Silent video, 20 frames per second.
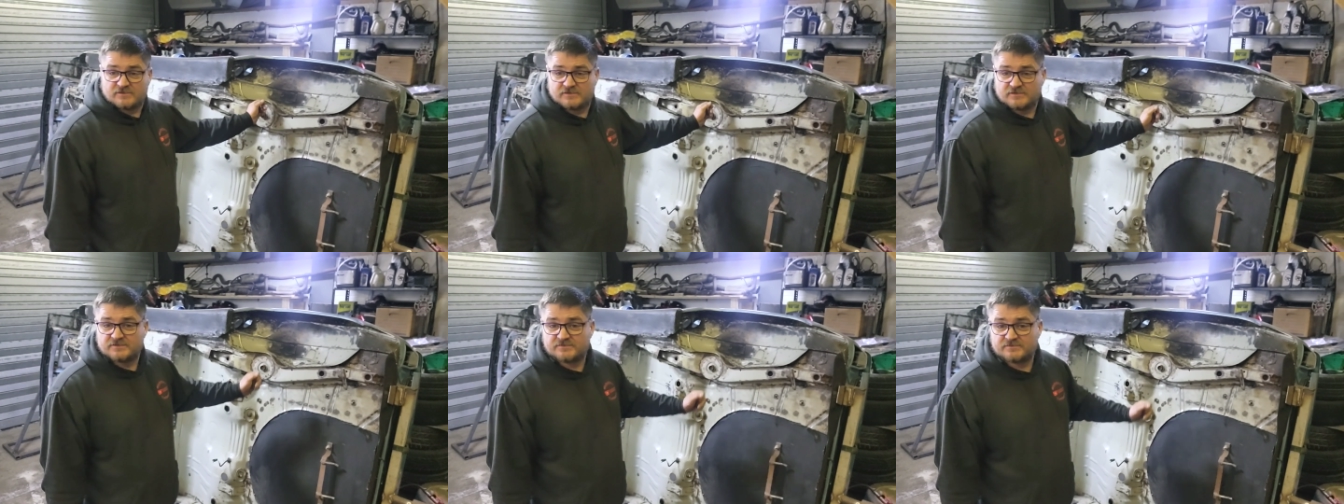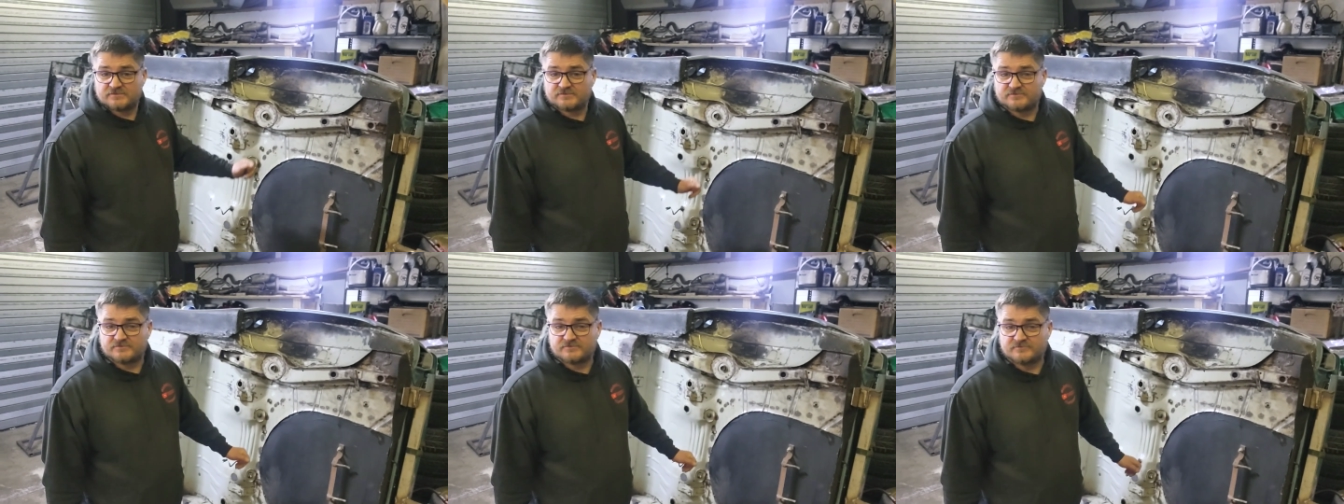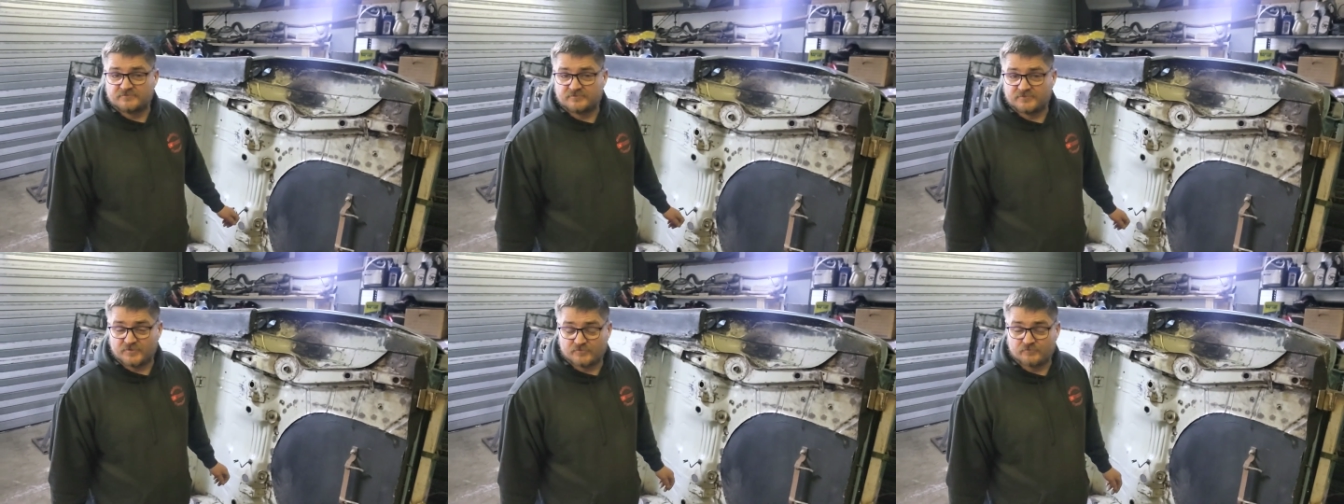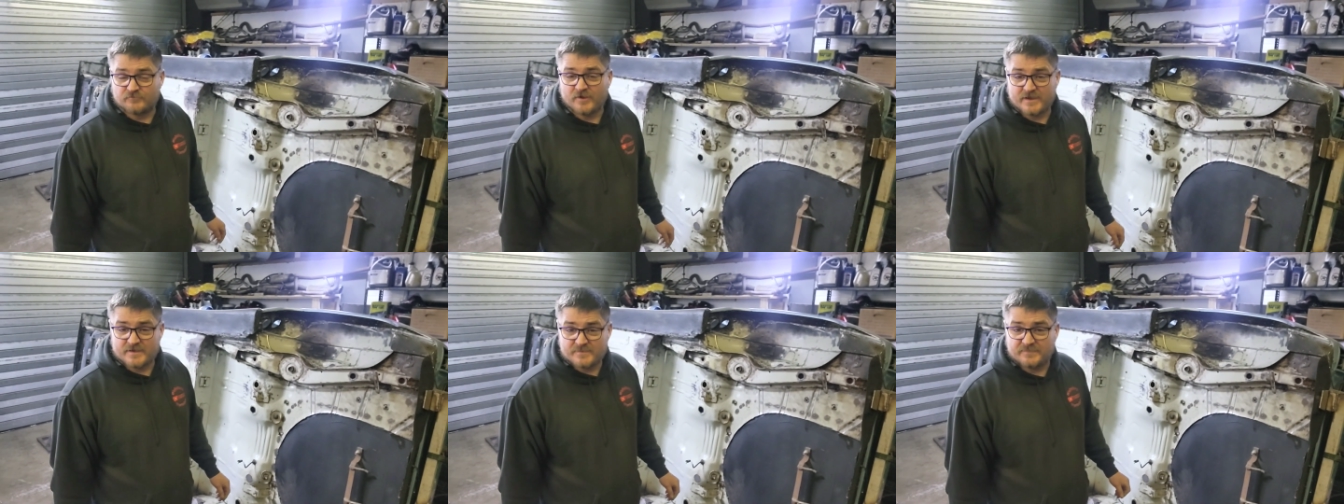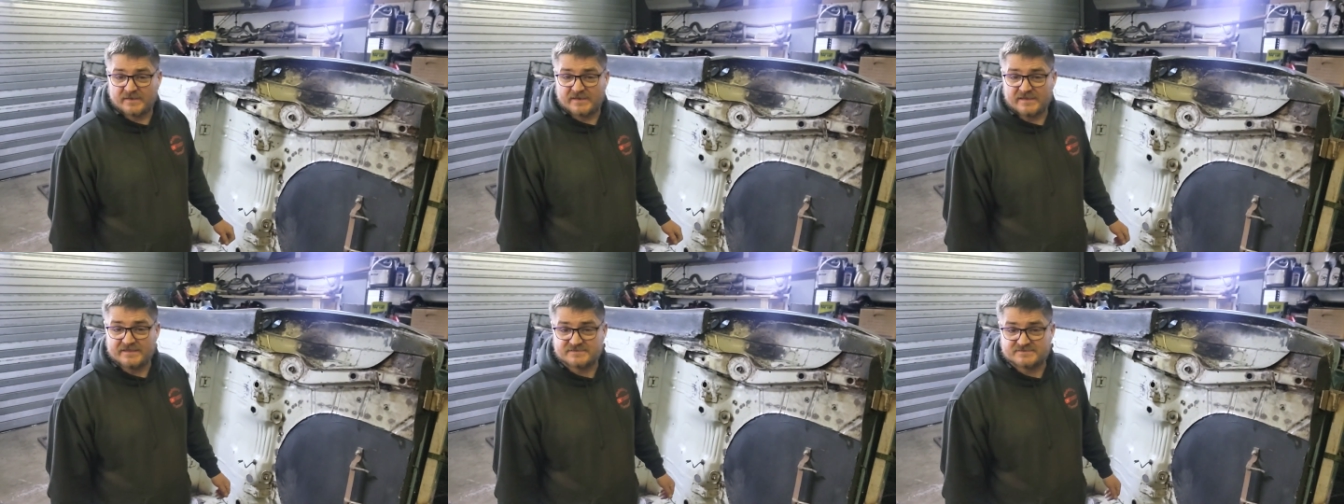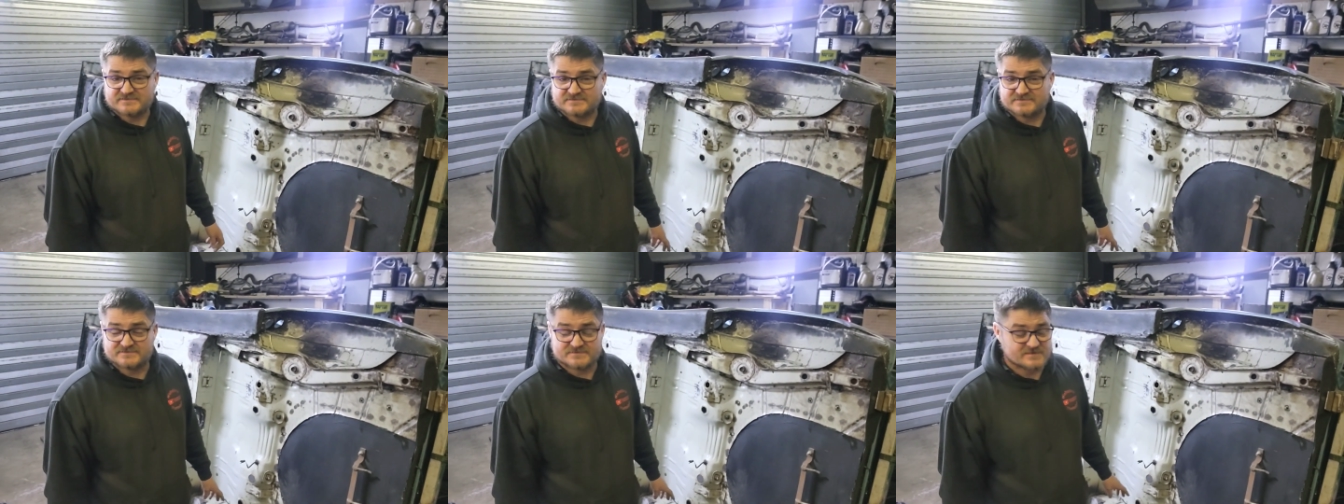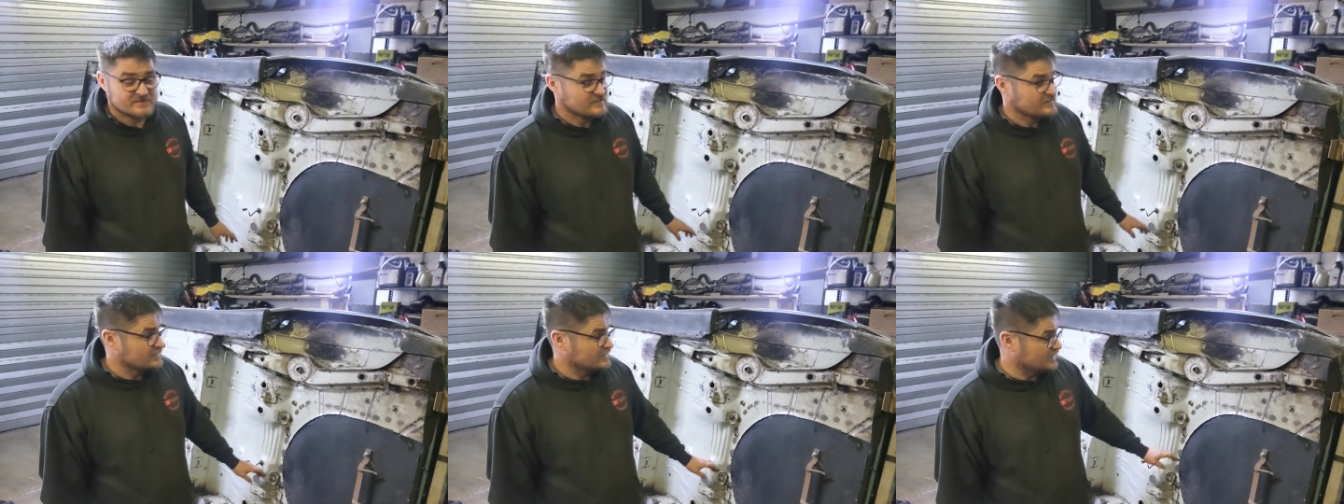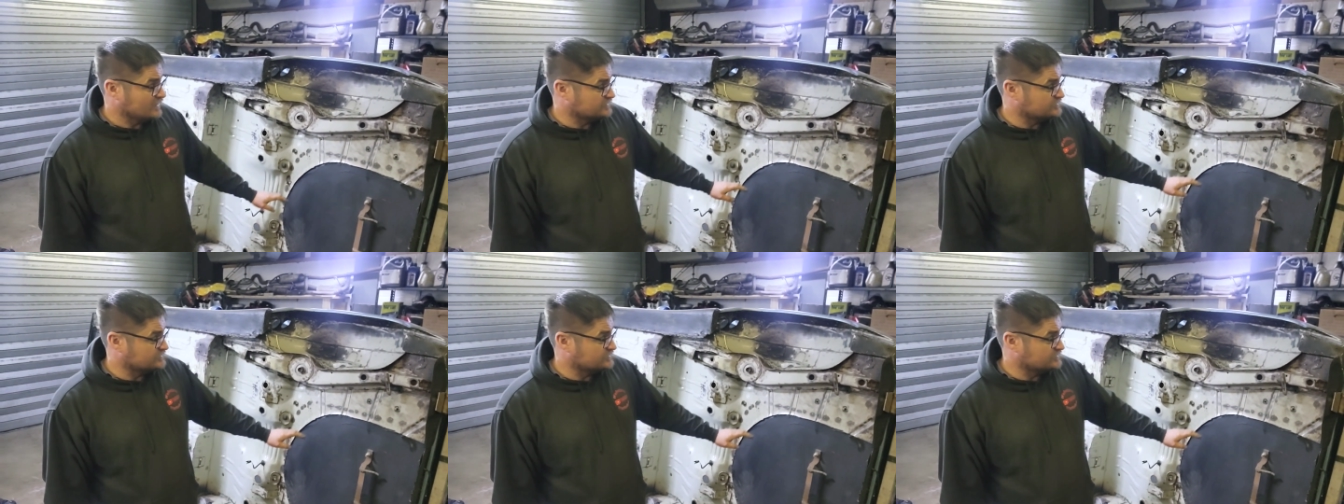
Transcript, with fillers: the, the right places. I